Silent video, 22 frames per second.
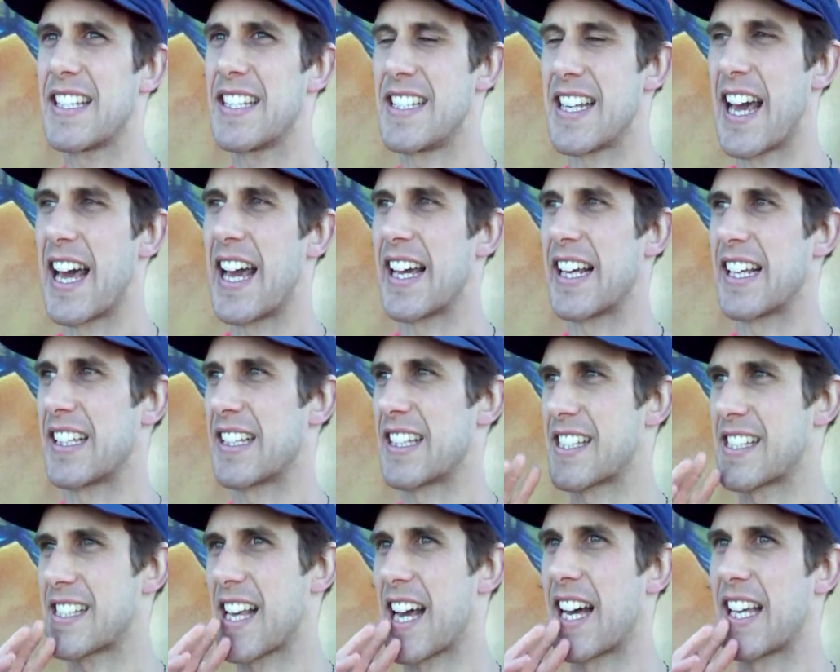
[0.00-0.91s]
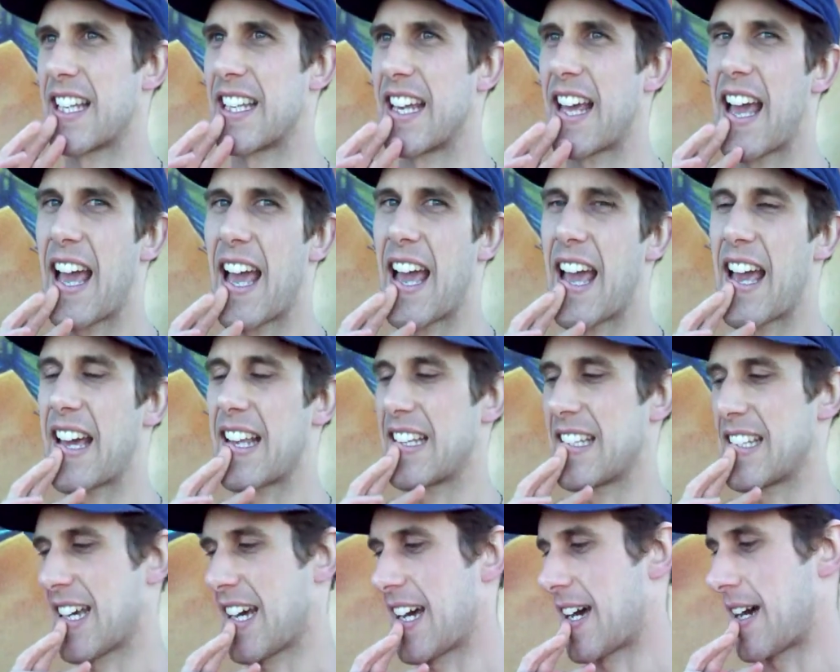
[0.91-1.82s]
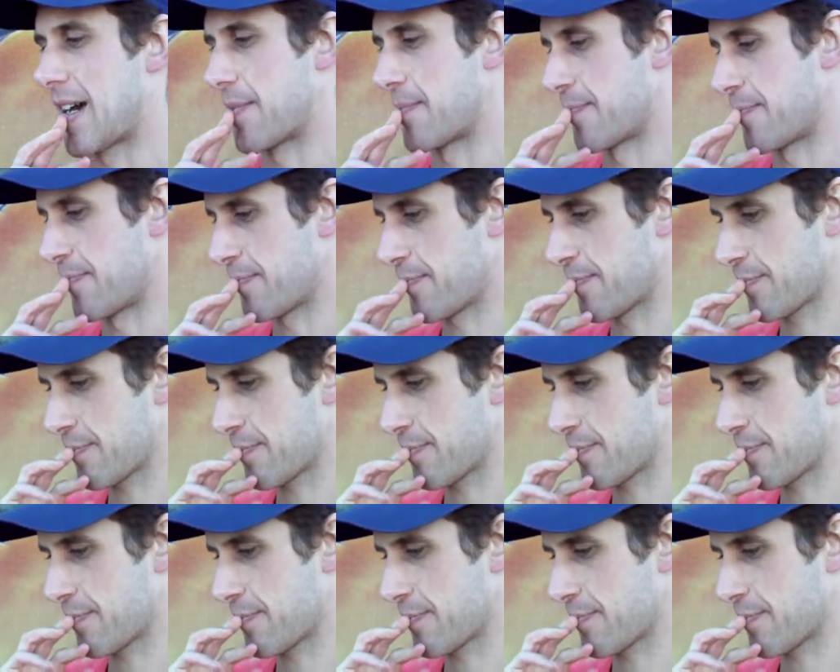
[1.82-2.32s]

day in the sun and um,